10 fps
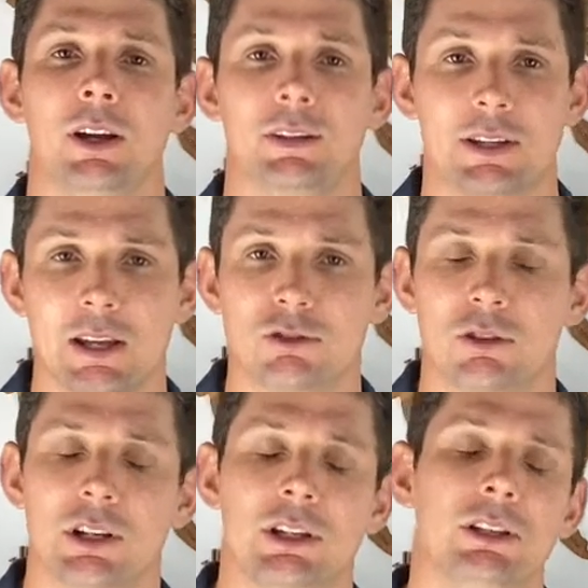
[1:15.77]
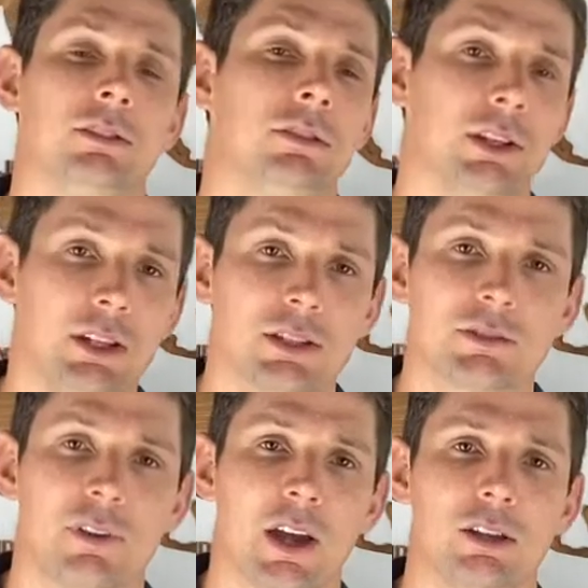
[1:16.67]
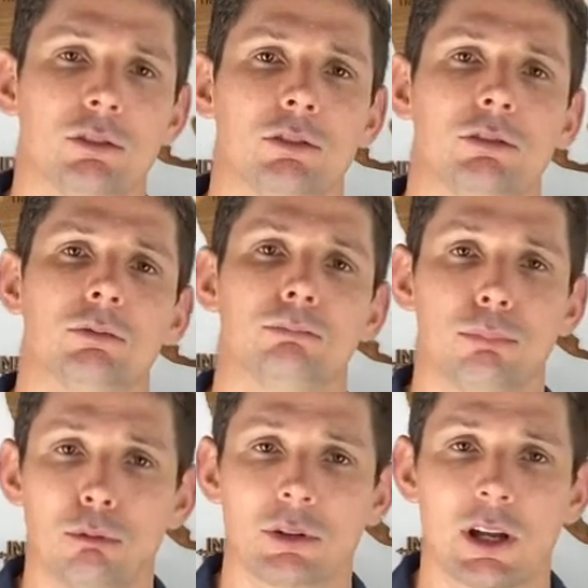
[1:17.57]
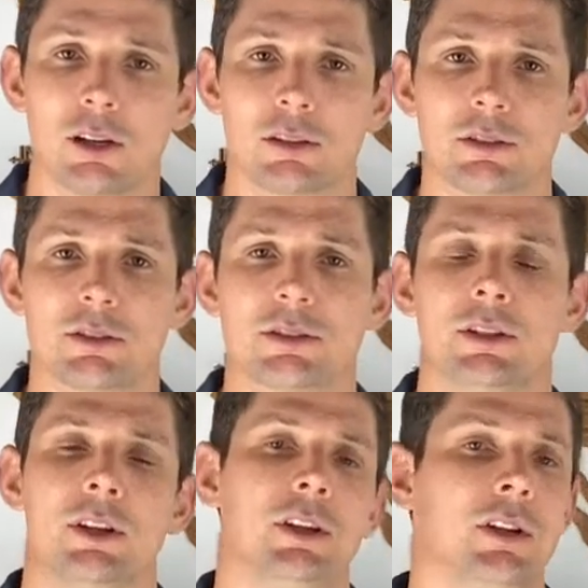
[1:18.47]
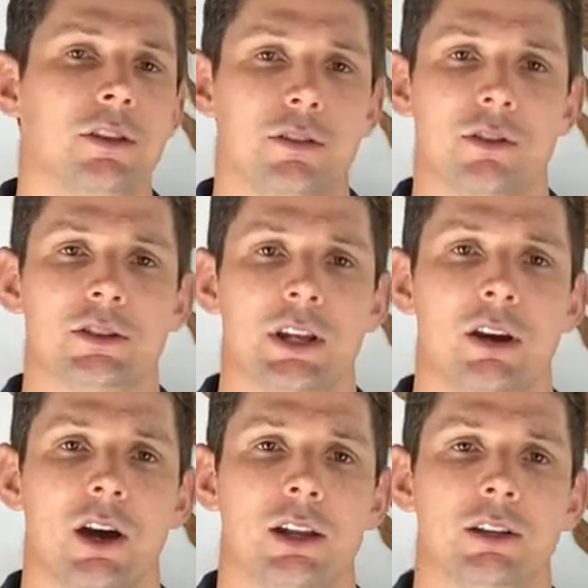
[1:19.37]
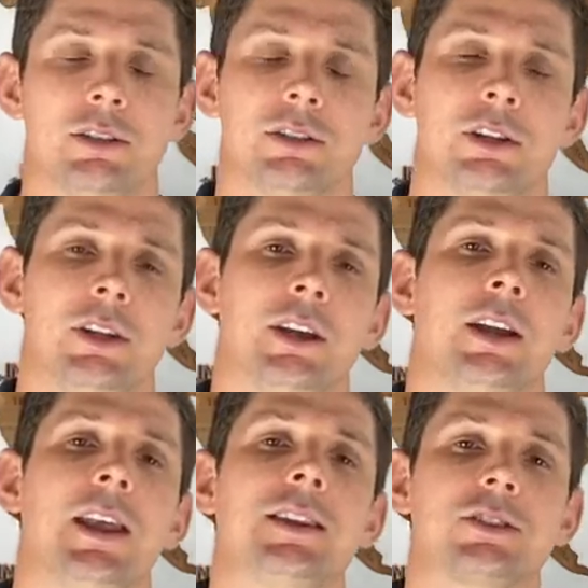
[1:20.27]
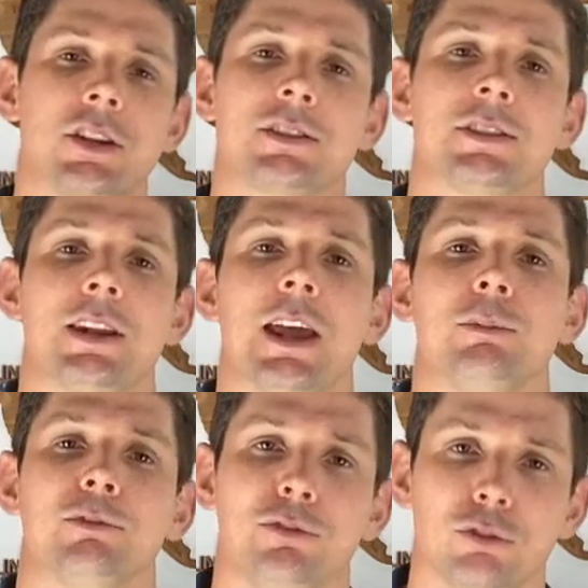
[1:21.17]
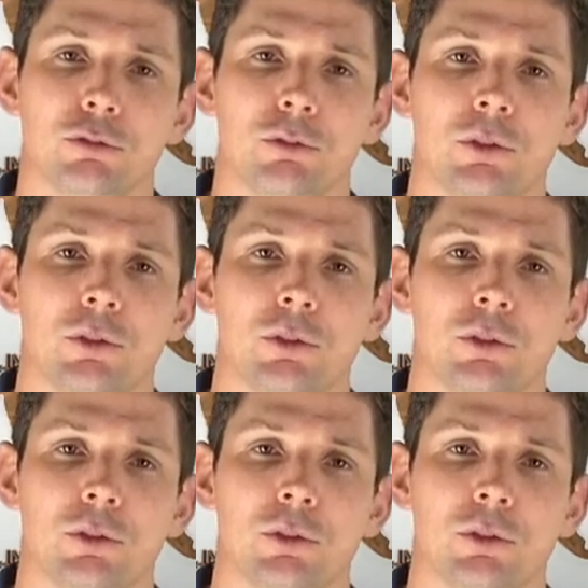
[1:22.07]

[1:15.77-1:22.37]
Daintree, Innisfail, Port Douglas, Thursday Island, and that's just to name a few.